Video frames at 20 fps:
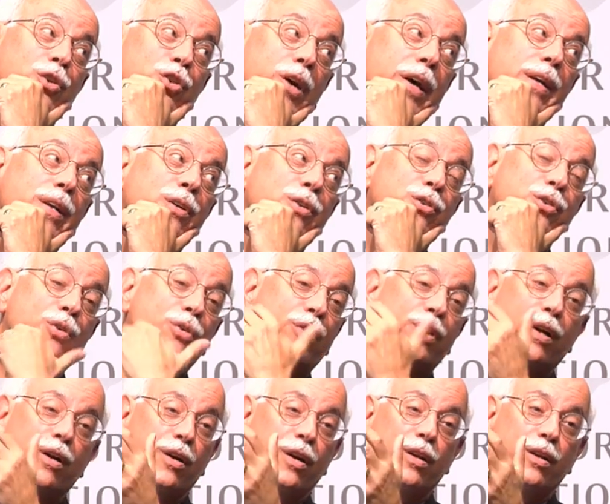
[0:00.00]
China's or
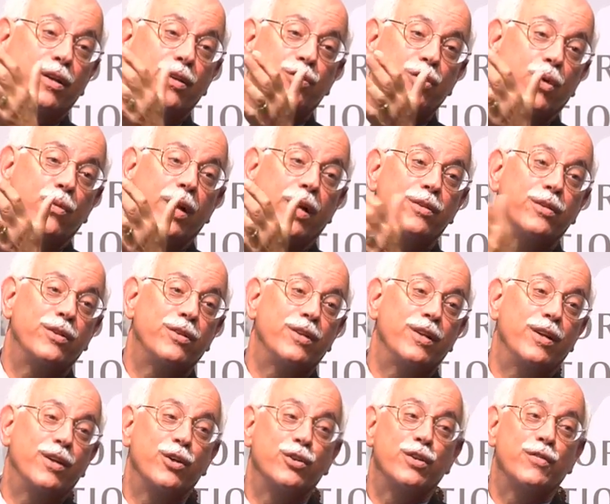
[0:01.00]
their, its own
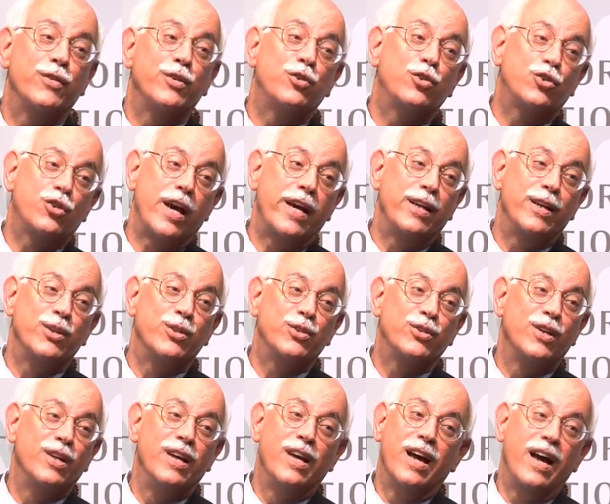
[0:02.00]
entity? Because if it's
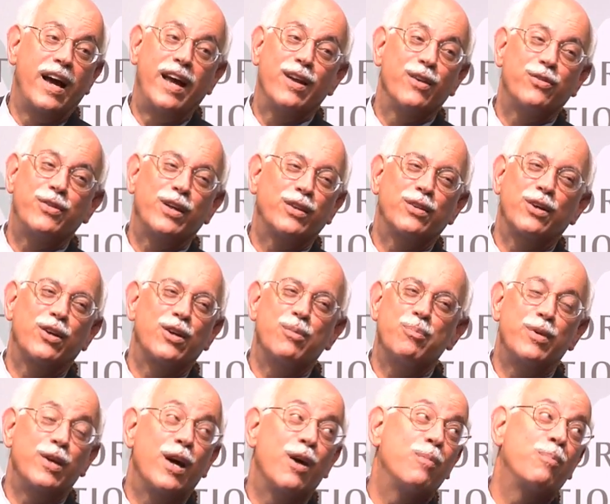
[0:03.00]
China's, I don't think they're going to
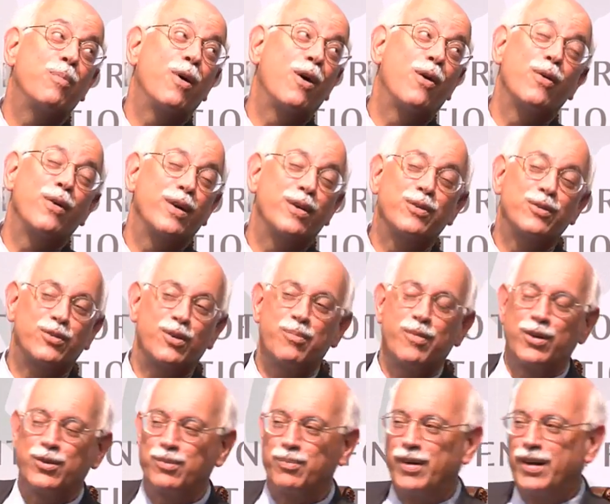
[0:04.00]
be out borrowing so
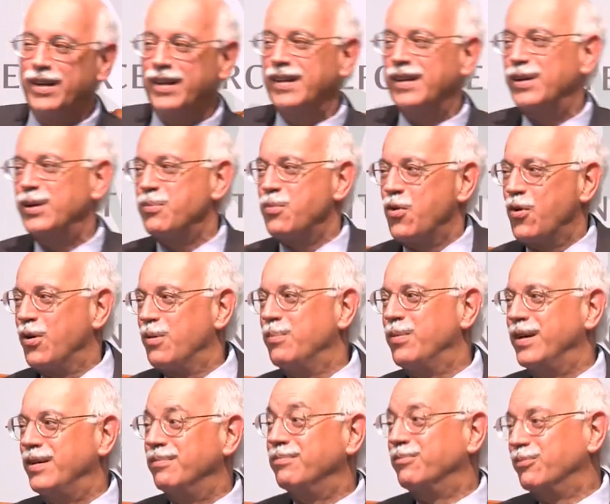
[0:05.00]
much money anymore,
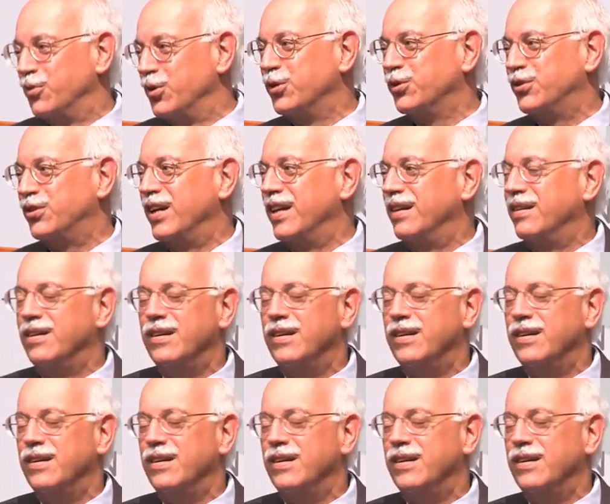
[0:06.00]
but we'll see.